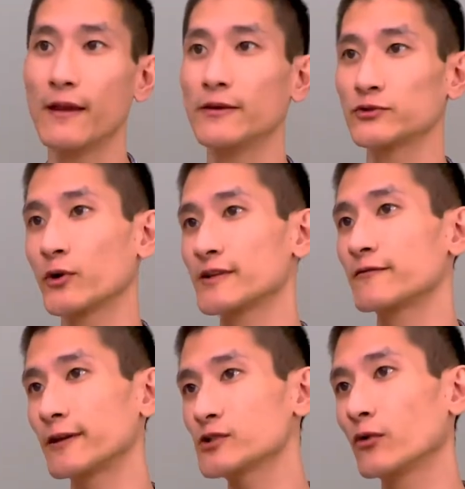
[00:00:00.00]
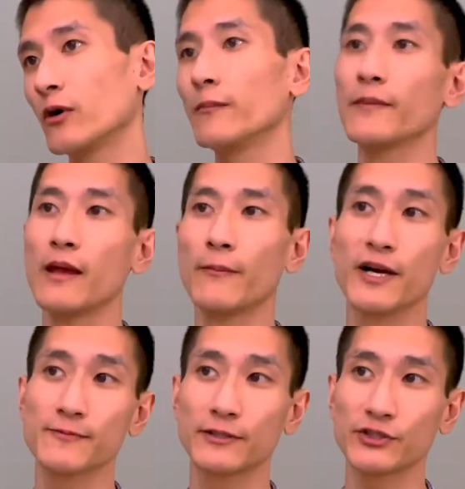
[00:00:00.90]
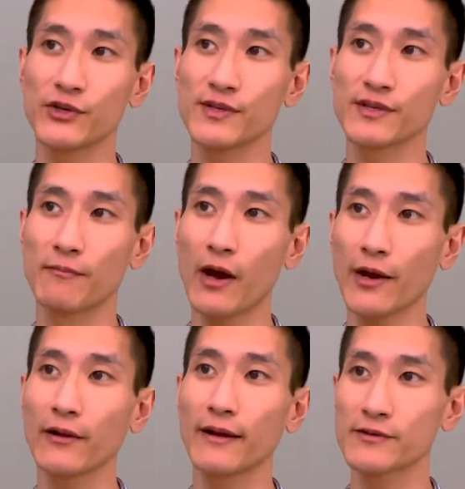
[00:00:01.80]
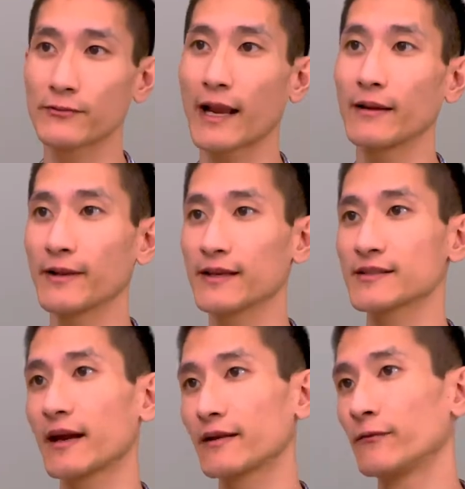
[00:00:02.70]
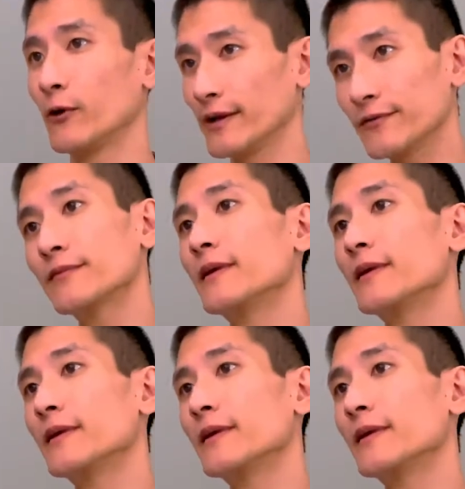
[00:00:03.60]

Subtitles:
Choice visual, participant chooses a model and is randomly assigned voice.